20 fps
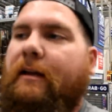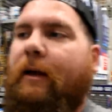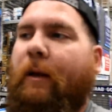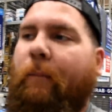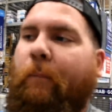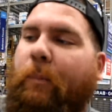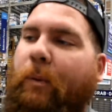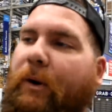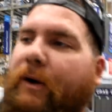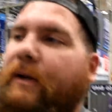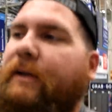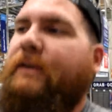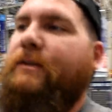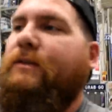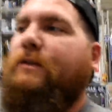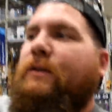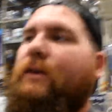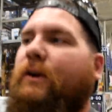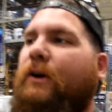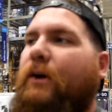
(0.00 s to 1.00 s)
I'm pretty
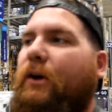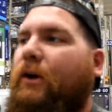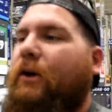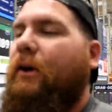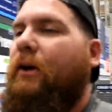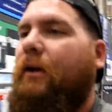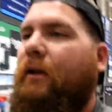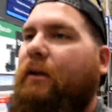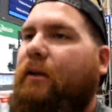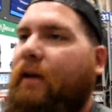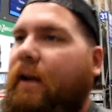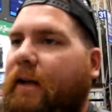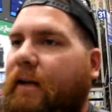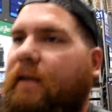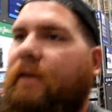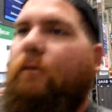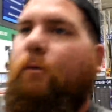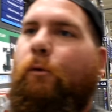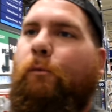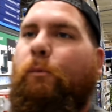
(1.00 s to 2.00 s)
sure
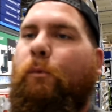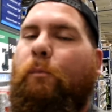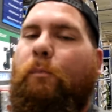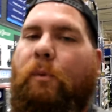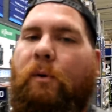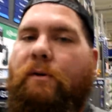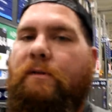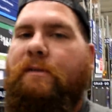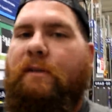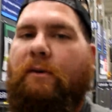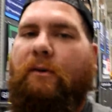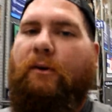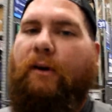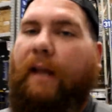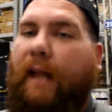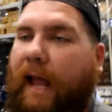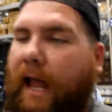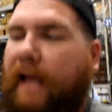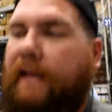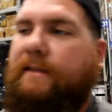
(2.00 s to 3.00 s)
any normal person
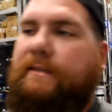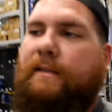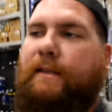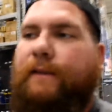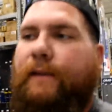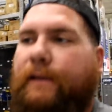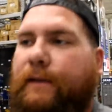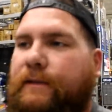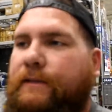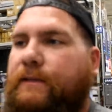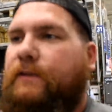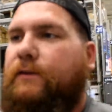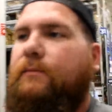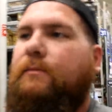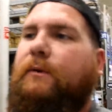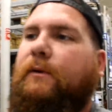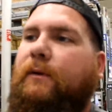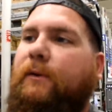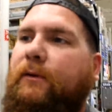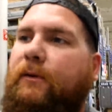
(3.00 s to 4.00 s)
already has the thing of
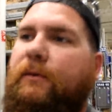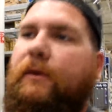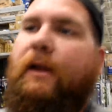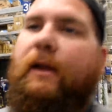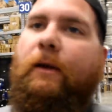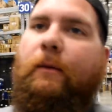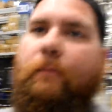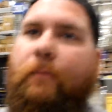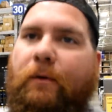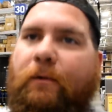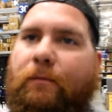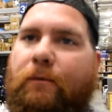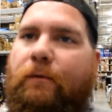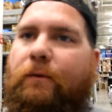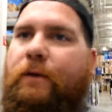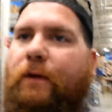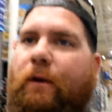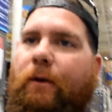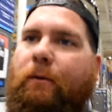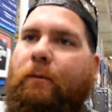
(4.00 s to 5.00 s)
super glue, but if you
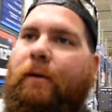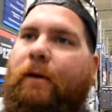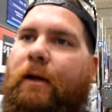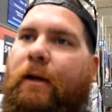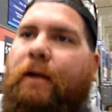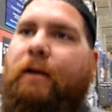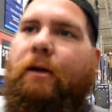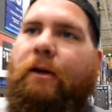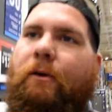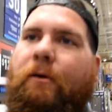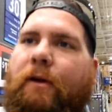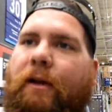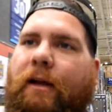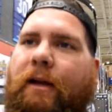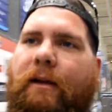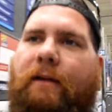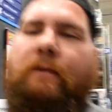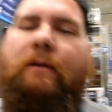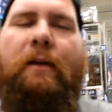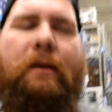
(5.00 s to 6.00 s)
don't, go
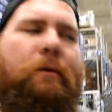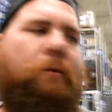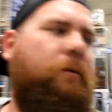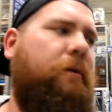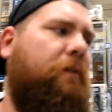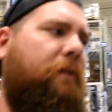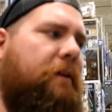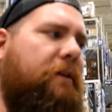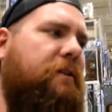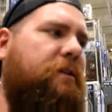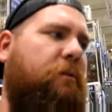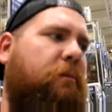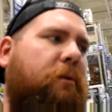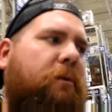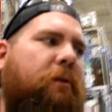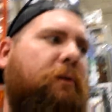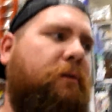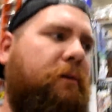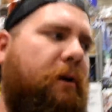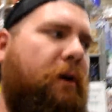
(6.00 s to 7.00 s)
get it. What do you think super
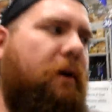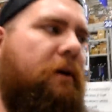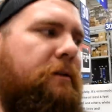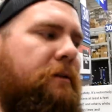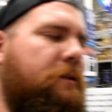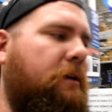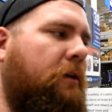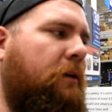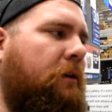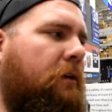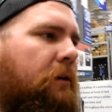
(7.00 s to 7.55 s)
glue costs?